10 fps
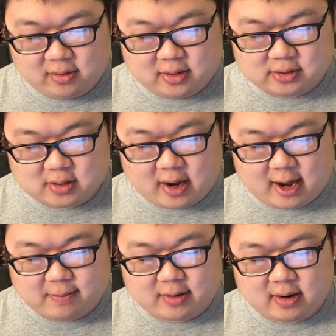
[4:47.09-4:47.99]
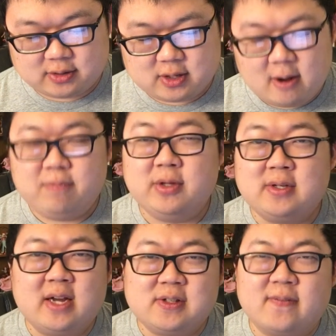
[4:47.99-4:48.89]
Look at his eyebrows. This
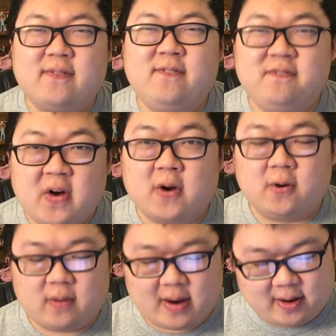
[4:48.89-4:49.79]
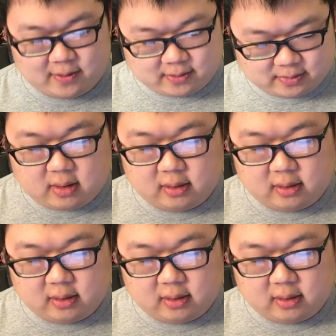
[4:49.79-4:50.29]
guy doesn't fuck around.